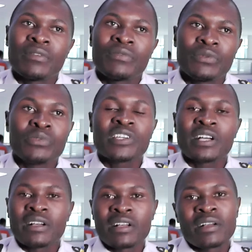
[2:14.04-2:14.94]

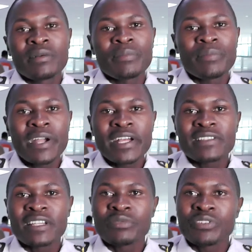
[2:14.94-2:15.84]
future
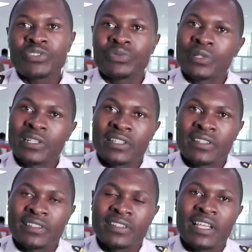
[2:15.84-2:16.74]
price at which you will
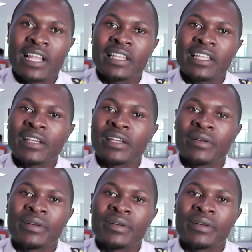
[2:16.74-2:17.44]
sell the